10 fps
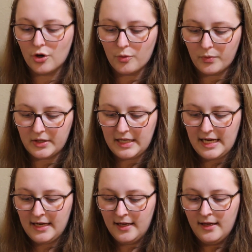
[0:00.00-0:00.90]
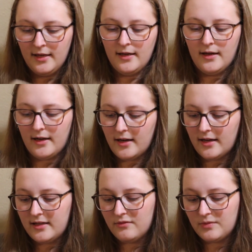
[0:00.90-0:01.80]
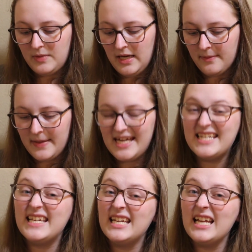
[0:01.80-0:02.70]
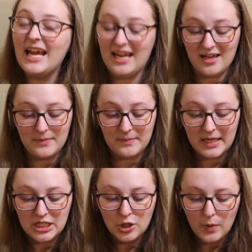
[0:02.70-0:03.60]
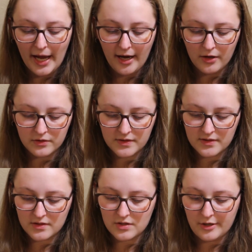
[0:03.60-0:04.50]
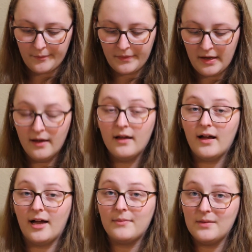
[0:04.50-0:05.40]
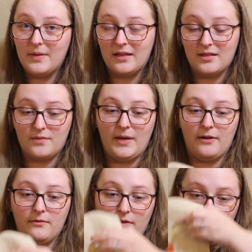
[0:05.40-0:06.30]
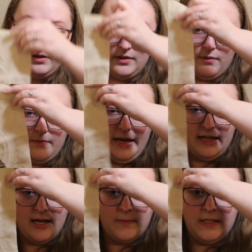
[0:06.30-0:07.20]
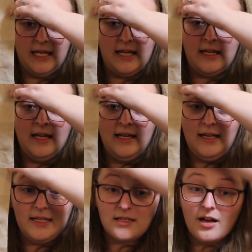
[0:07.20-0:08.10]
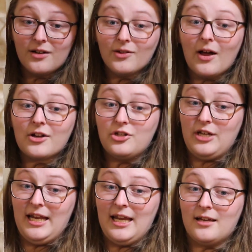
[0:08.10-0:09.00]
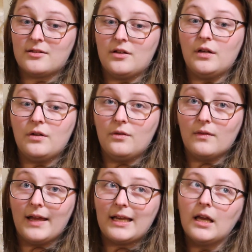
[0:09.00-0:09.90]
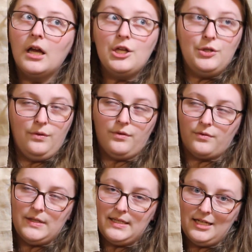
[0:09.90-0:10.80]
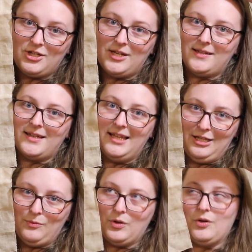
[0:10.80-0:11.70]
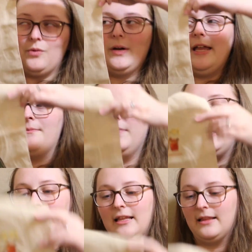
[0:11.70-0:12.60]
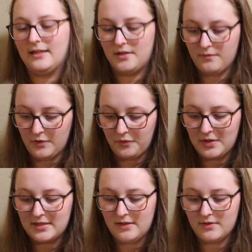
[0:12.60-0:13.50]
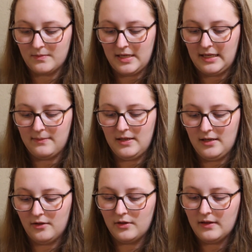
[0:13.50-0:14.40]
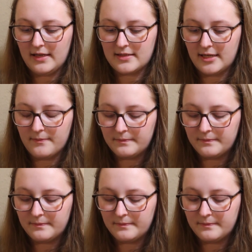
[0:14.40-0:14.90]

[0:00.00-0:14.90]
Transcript: pretty, and it would be amazing to hang up in my new house. So I might pick this one back up again. It's got a lot of shading, so you do like 2 to 3 stitches and then you put it away. And I think that's one reason it was making me angry last time,